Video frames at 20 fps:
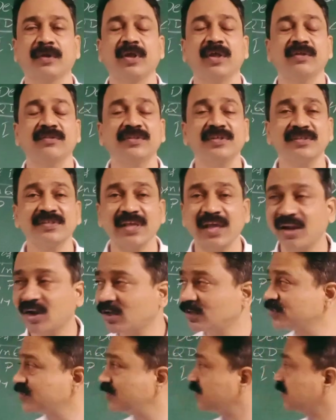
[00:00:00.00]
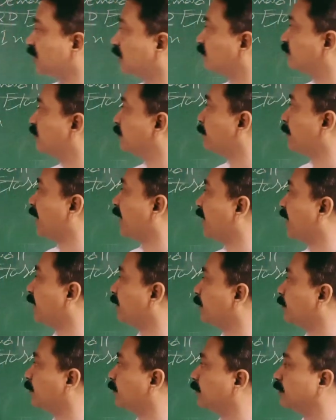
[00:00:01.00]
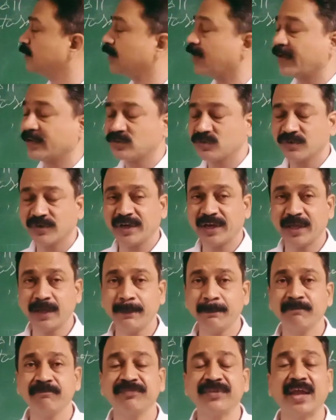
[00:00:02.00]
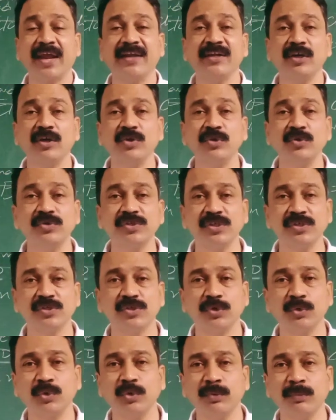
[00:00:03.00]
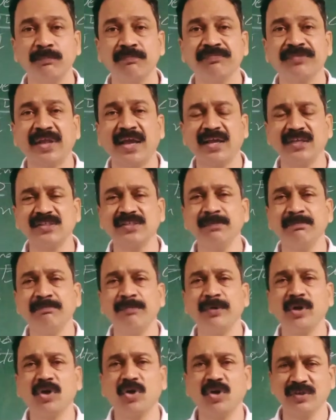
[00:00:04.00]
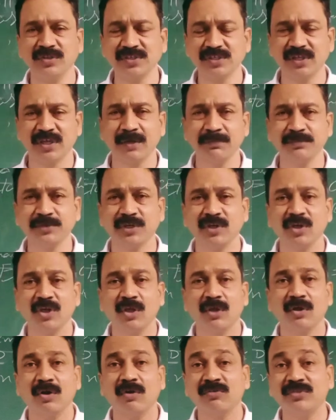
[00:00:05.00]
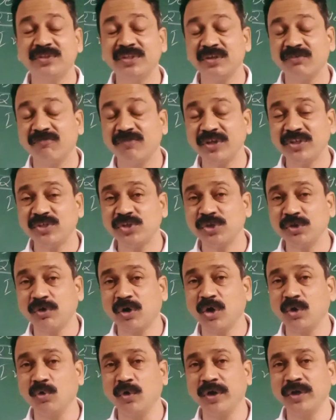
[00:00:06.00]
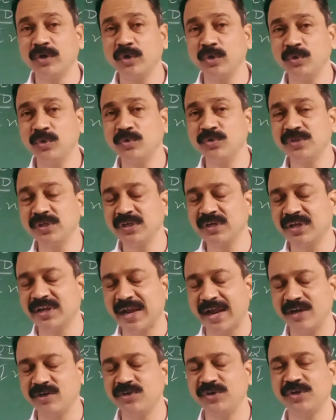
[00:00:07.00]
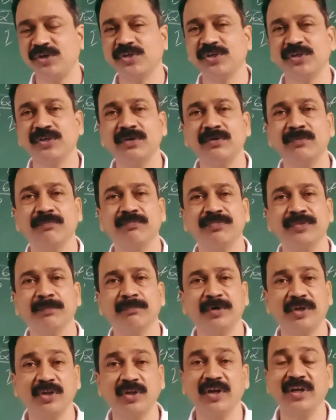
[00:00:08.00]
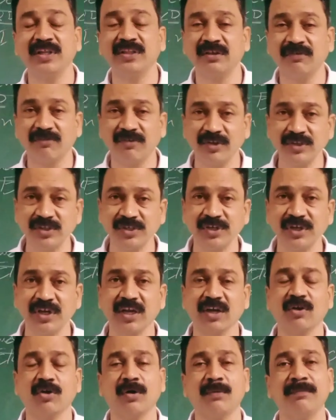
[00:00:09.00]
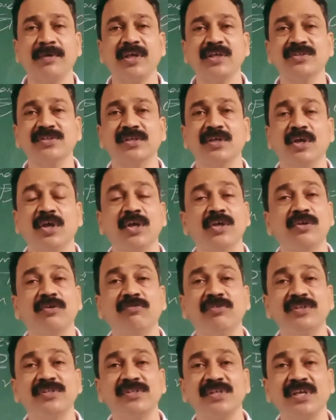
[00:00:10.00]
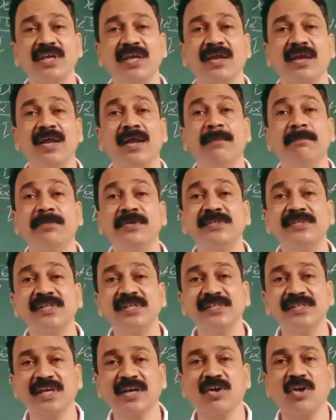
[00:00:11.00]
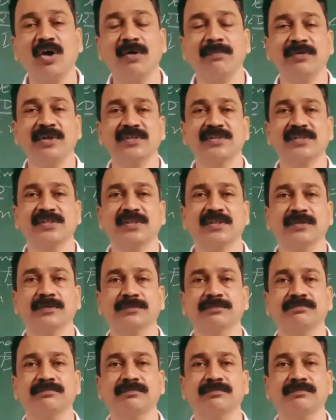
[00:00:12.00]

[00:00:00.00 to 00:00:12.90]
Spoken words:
This elasticity of demand actually introduces you a simple concept which you are going to use in graduation. Particularly in the first year economics, you will see business economics.